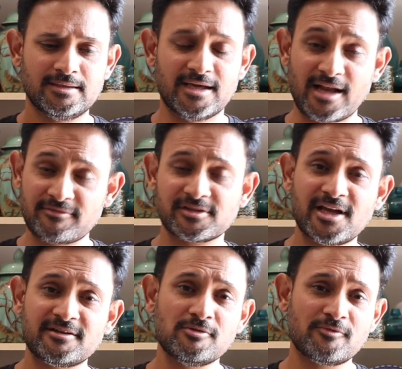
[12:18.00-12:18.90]
And after
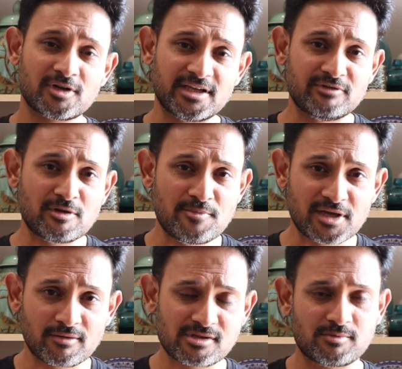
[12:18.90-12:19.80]
that, you've got even a
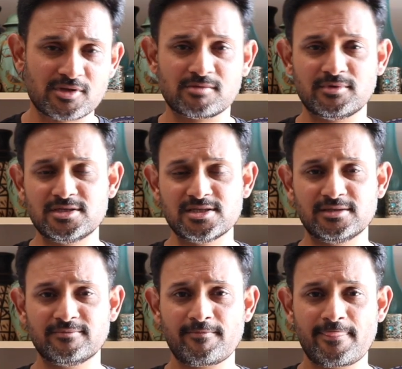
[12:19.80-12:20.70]
bigger
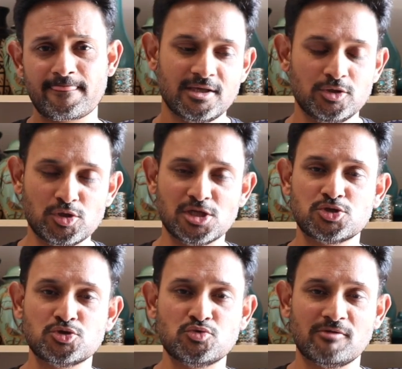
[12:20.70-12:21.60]
responsibility. You
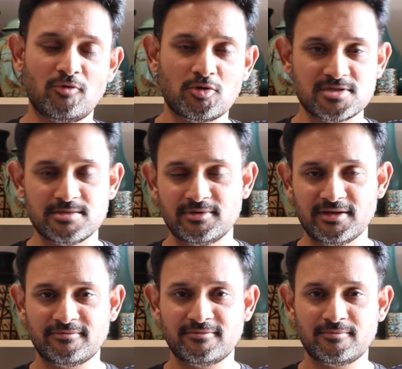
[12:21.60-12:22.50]
need to do a warm
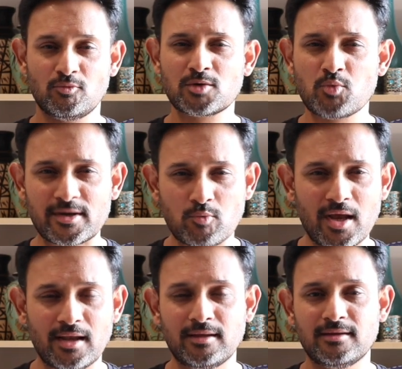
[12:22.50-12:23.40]
debrief. What went
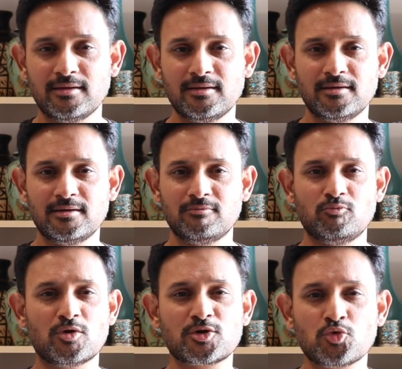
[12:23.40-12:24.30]
well?
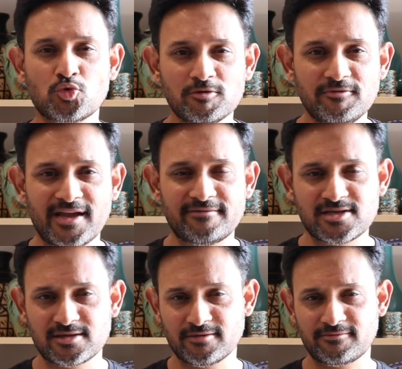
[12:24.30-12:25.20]
What could we have
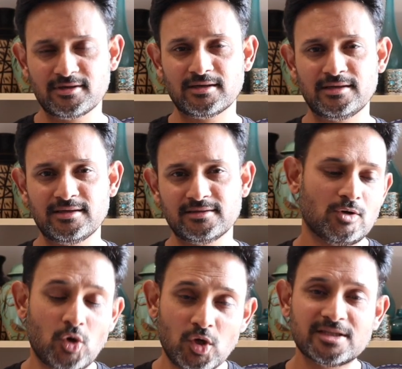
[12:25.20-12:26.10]
done differently?
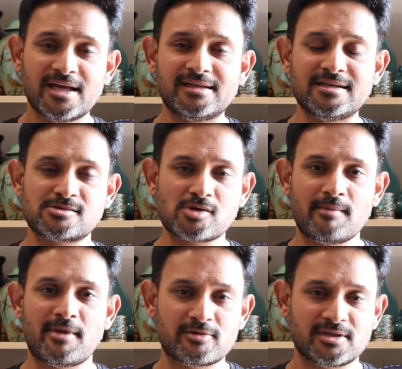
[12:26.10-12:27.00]
All that needs to
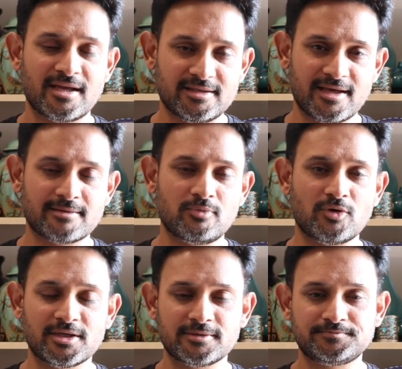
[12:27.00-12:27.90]
come out at that
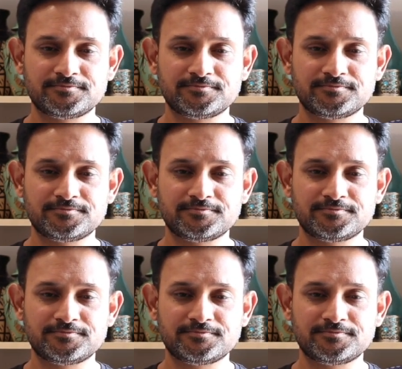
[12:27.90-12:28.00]
point.